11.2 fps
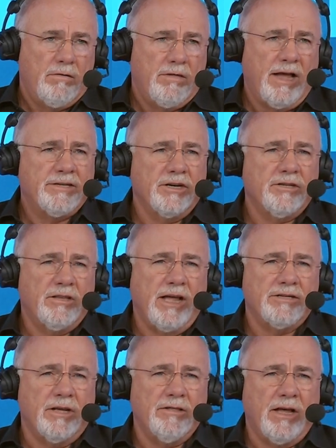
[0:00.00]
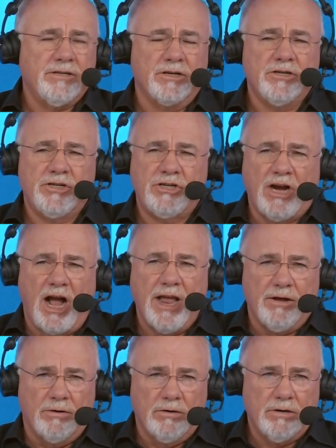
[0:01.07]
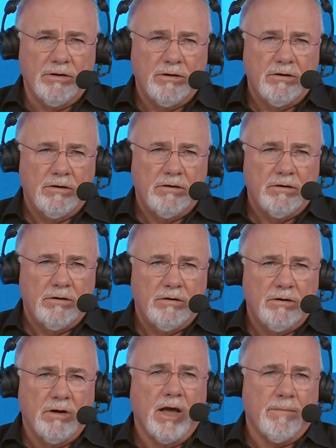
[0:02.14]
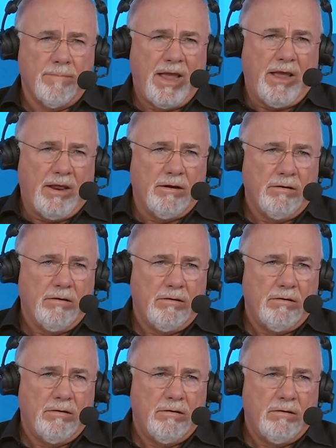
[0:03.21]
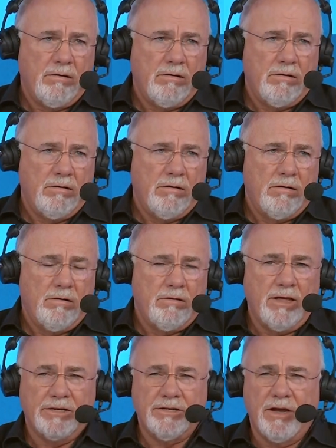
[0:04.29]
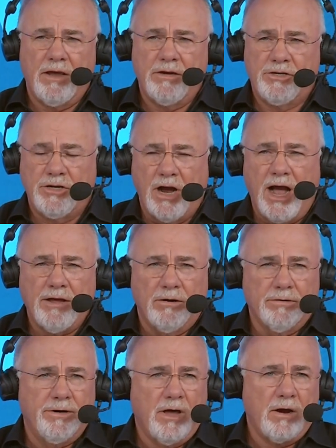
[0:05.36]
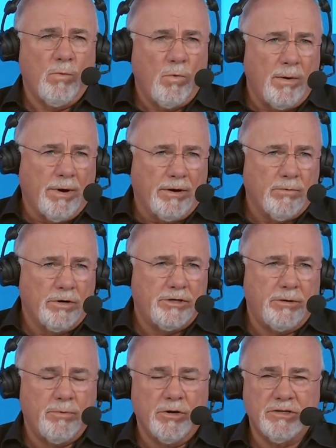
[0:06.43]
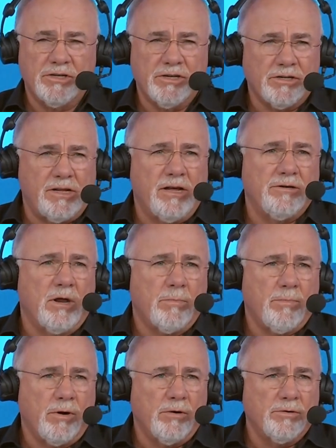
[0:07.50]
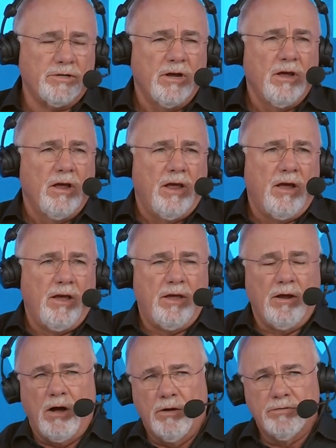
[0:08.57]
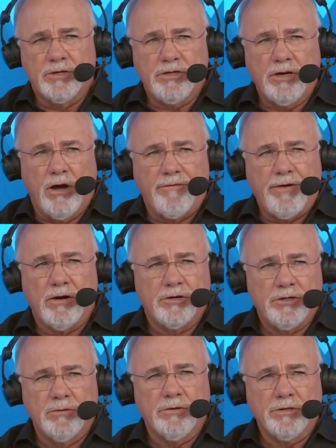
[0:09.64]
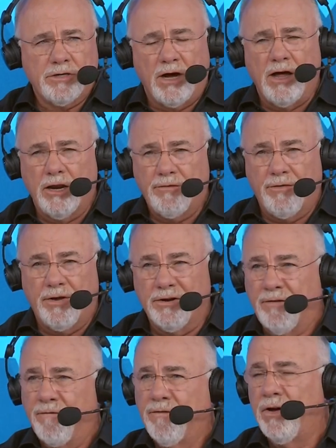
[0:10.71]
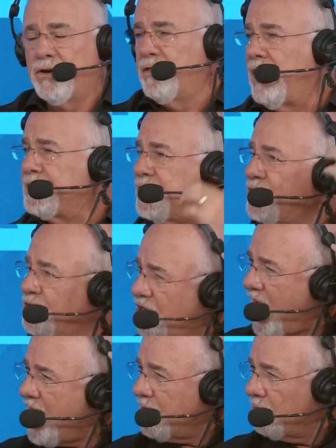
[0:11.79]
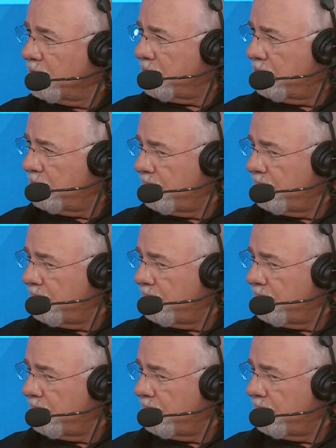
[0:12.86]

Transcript: That's right, a that's a, right that's a child, not a man. That's a child, not a woman. When she puts a six thousand dollar purse uh, on the shelf and her children's college fund isn't funded, that's a child.